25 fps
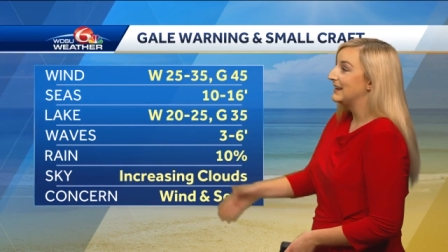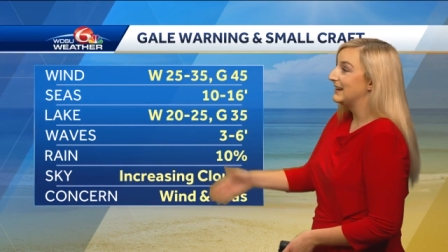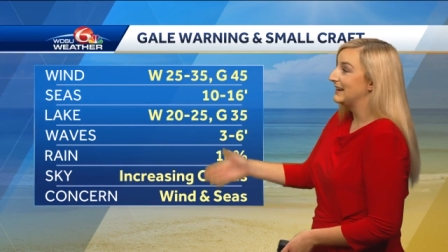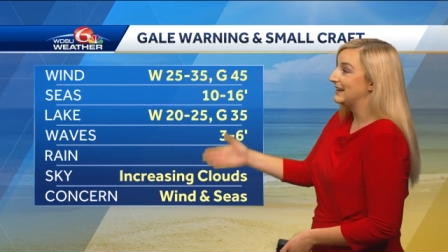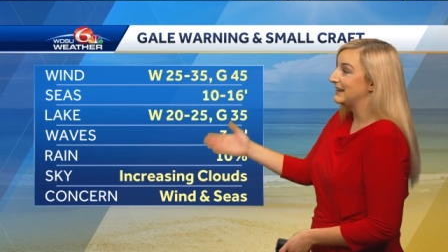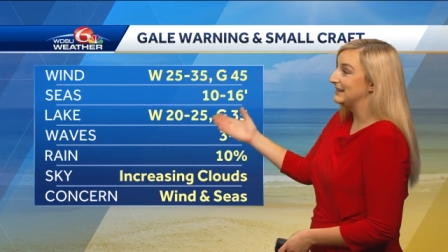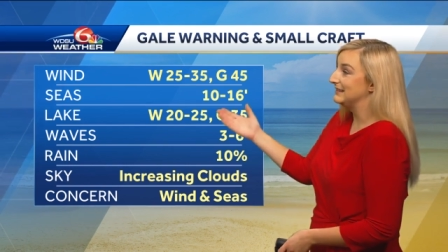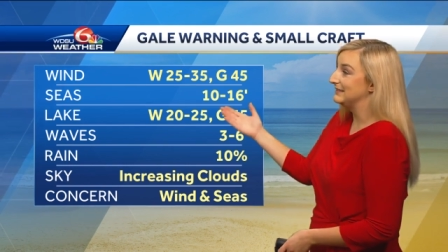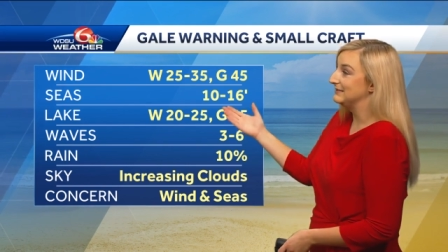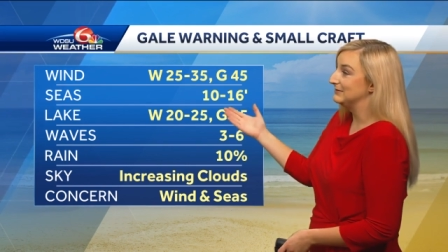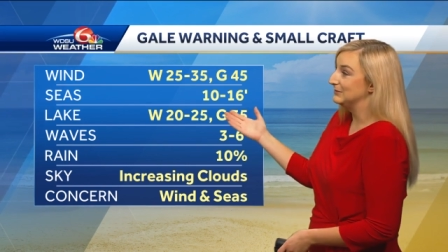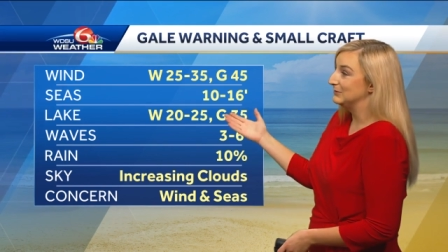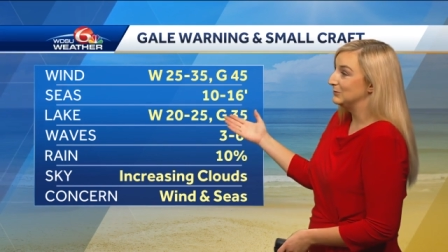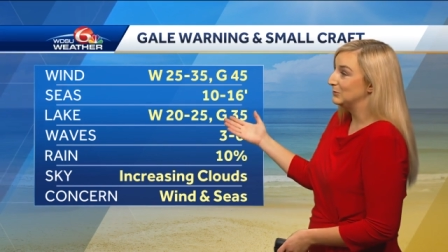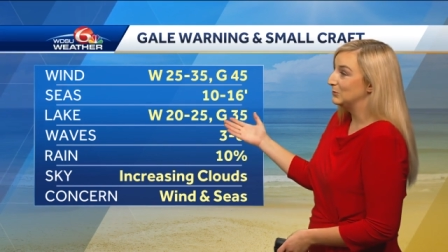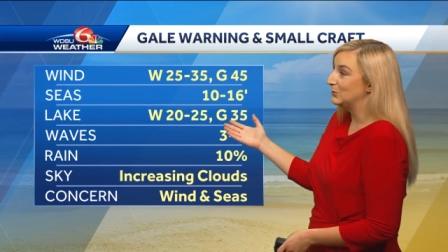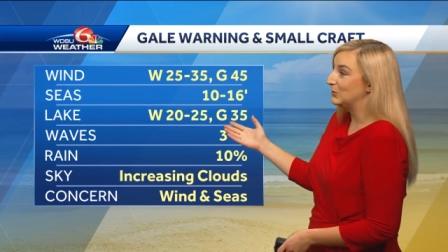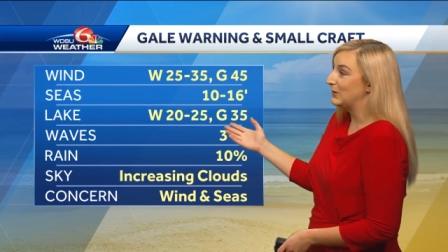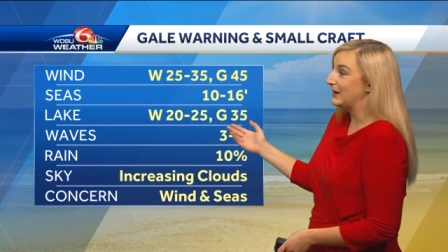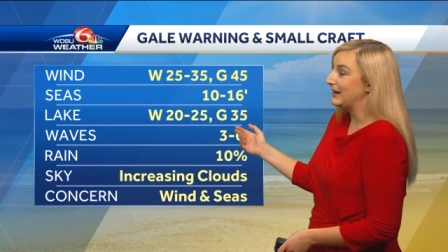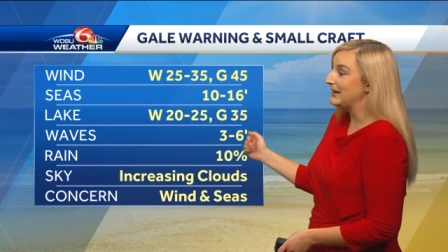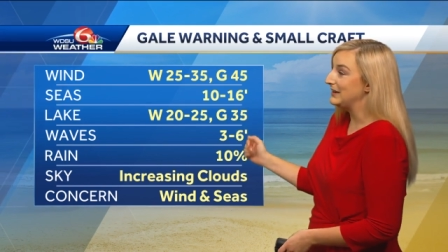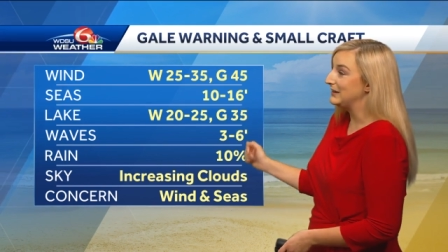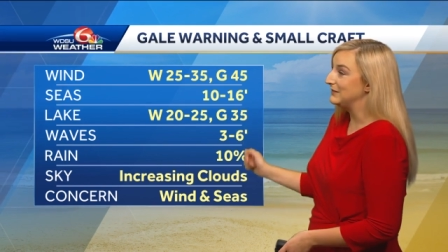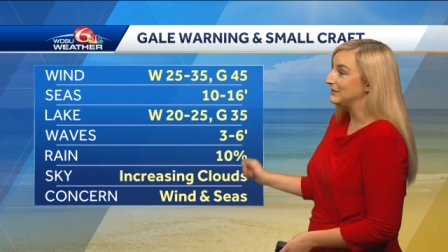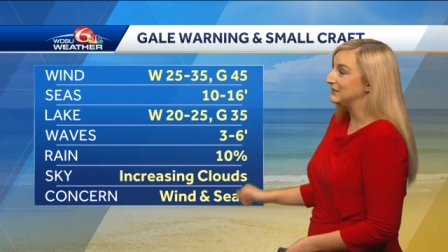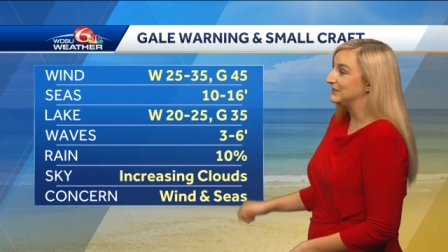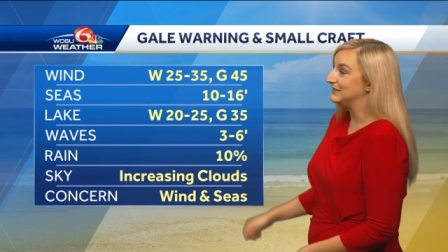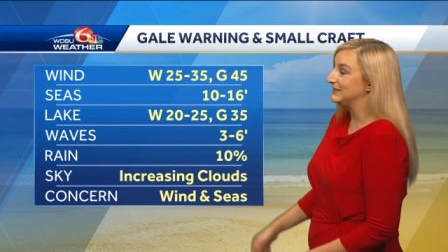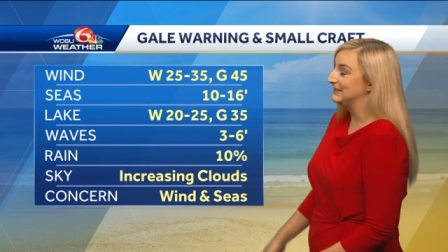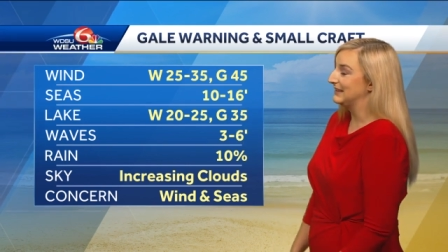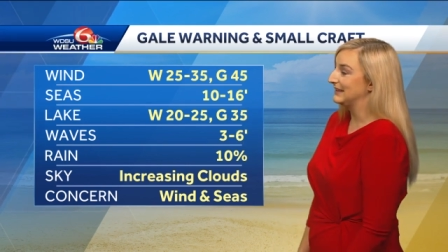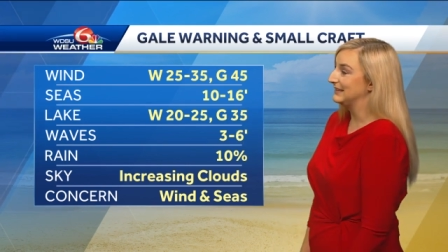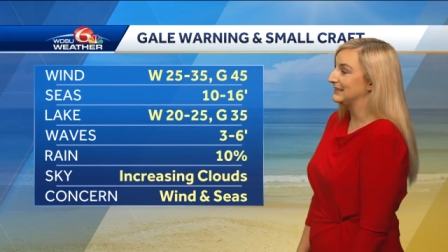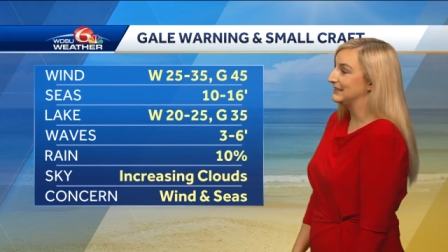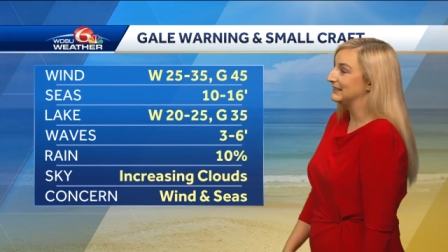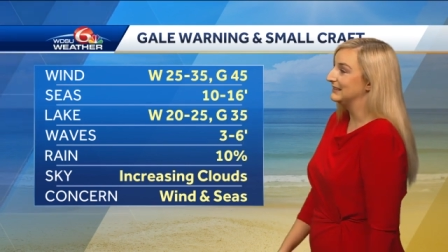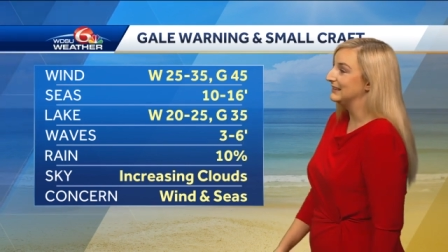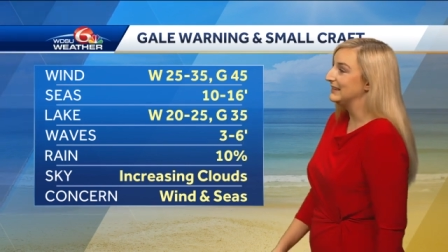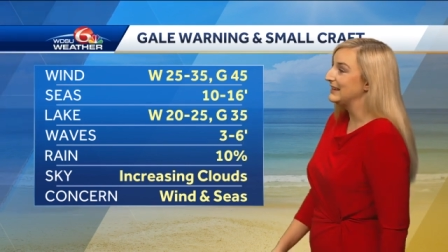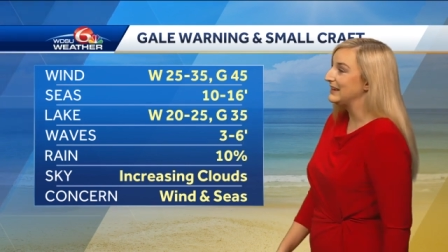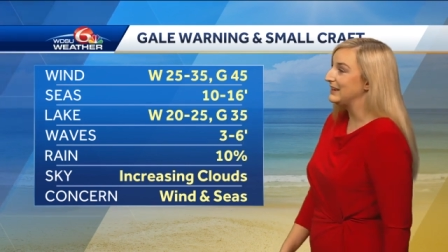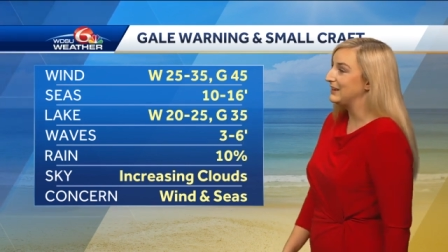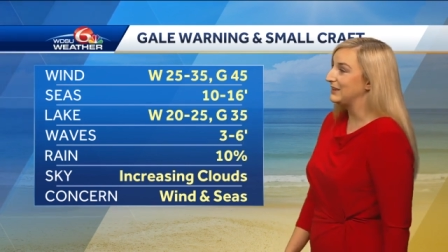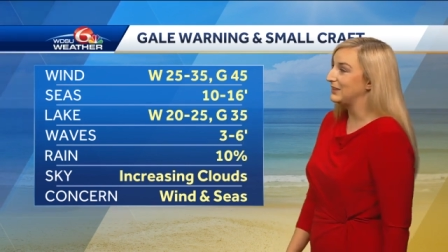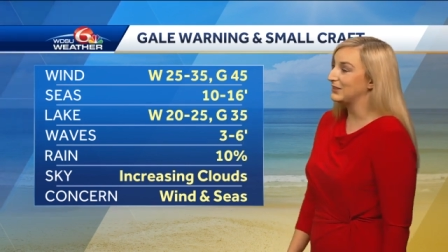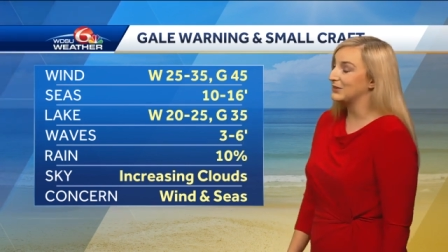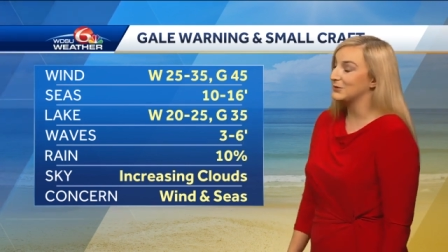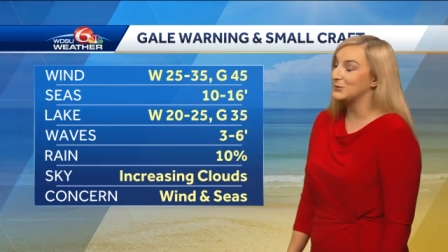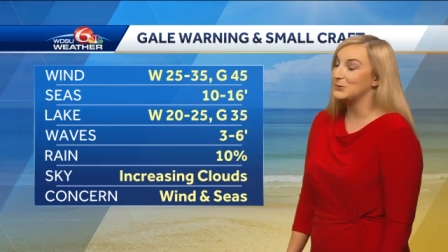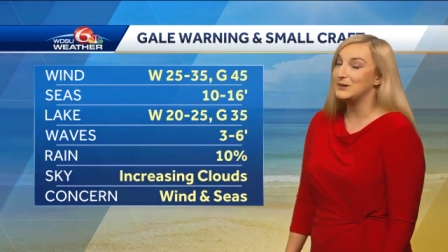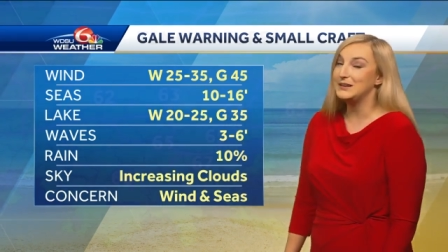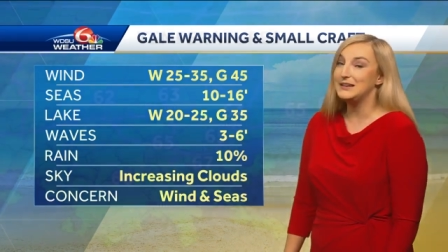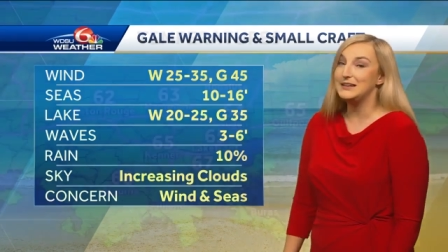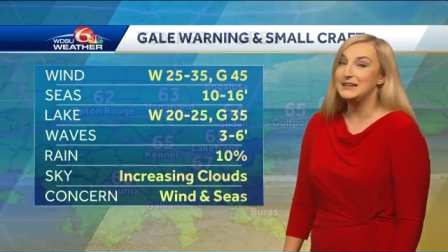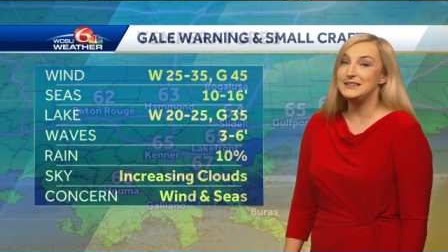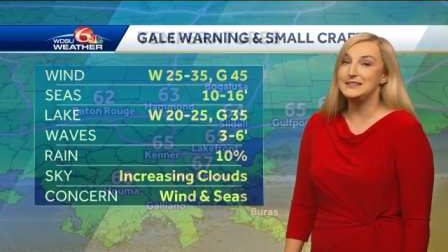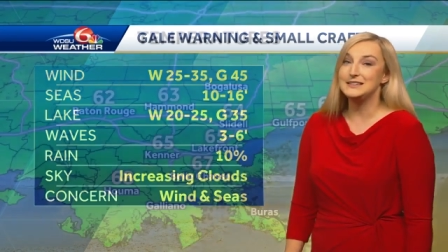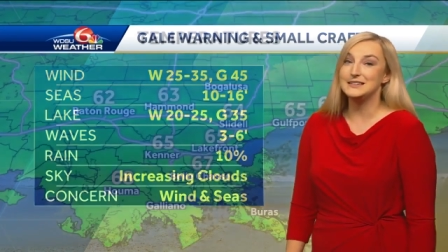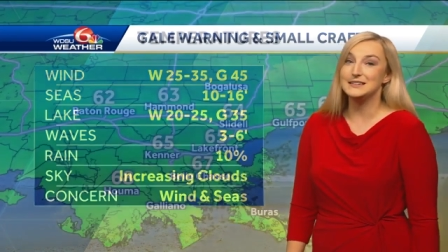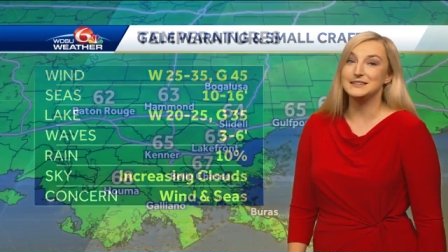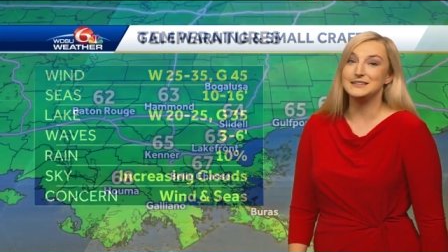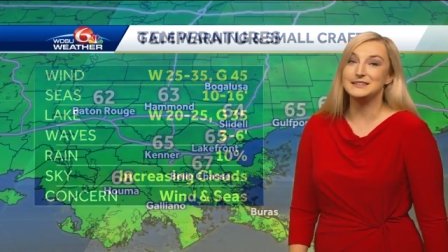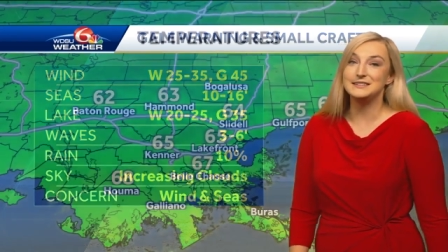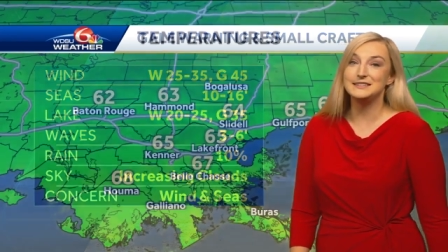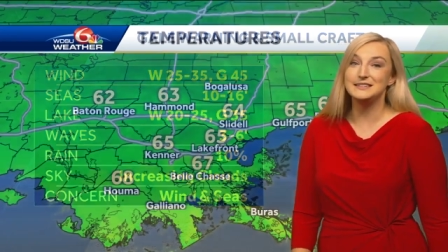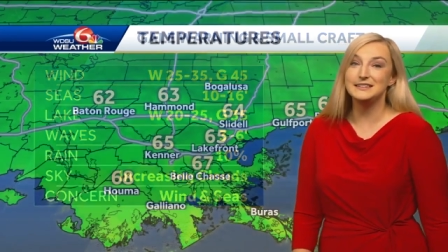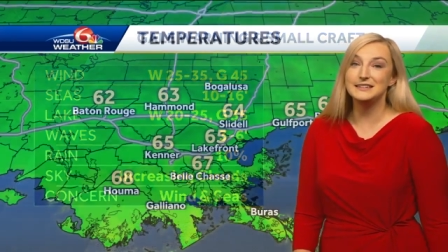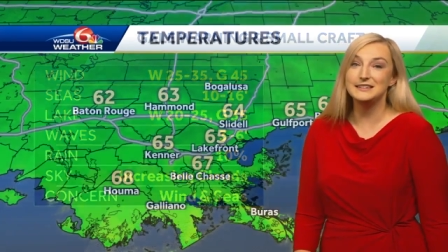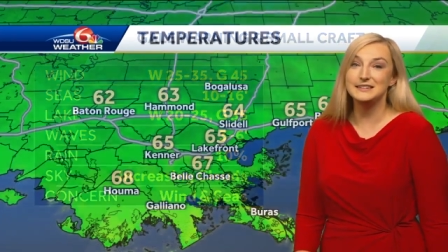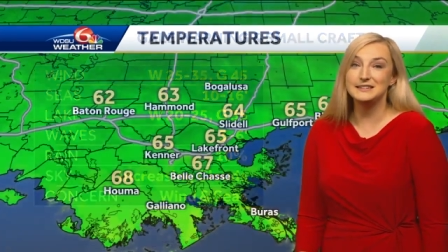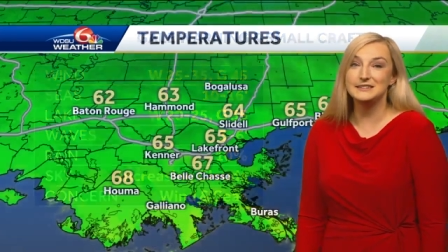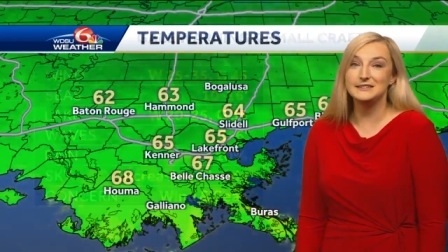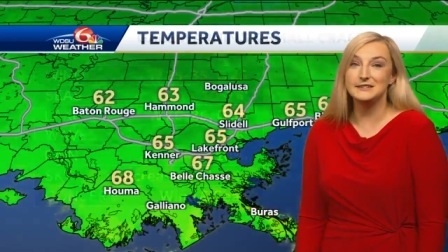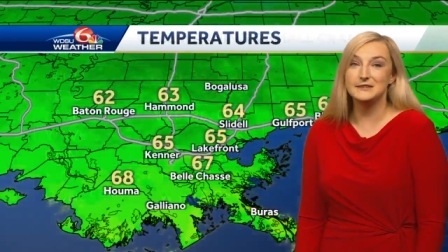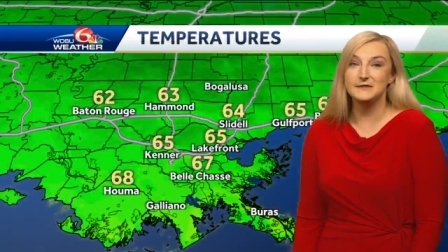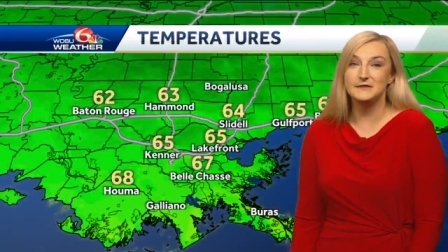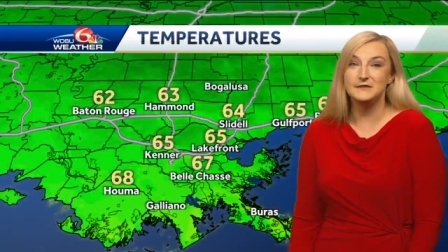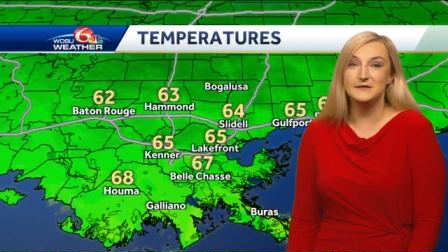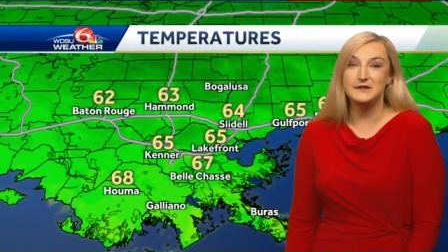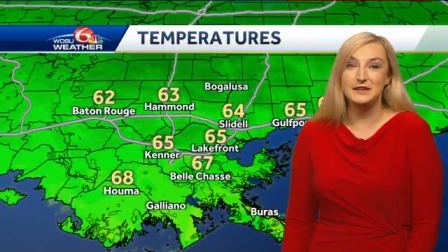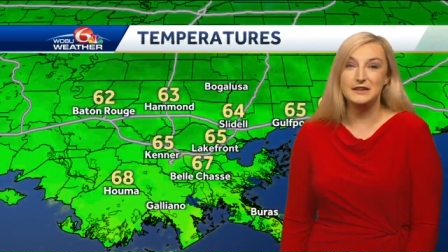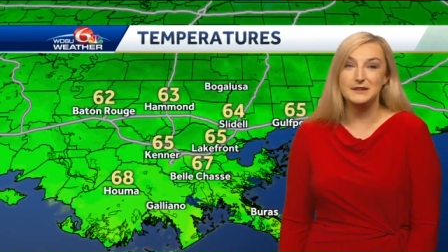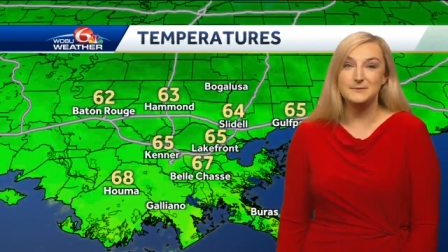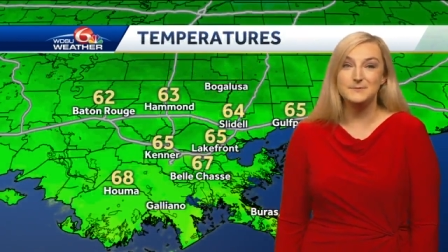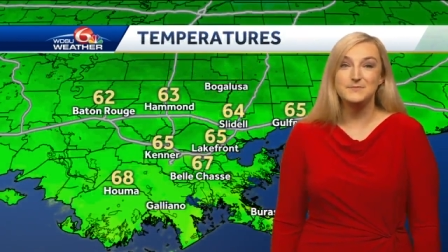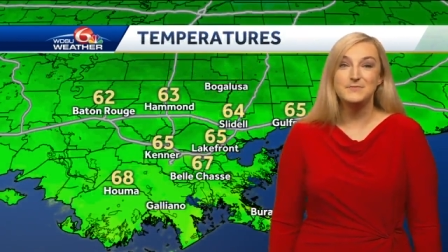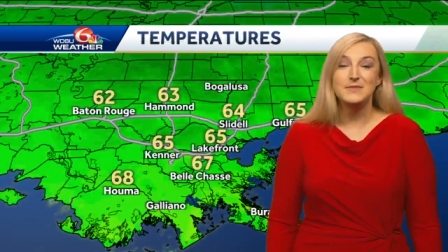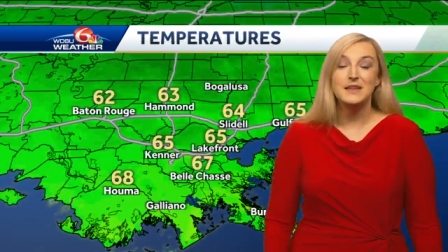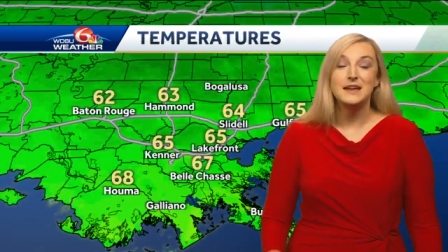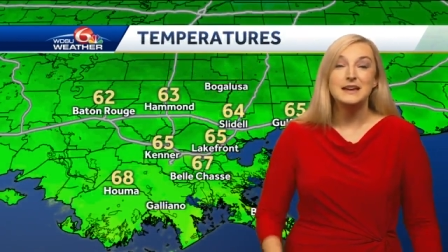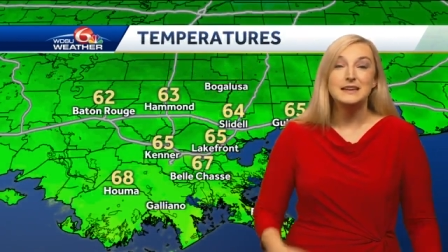and waves at the lake three to six feet.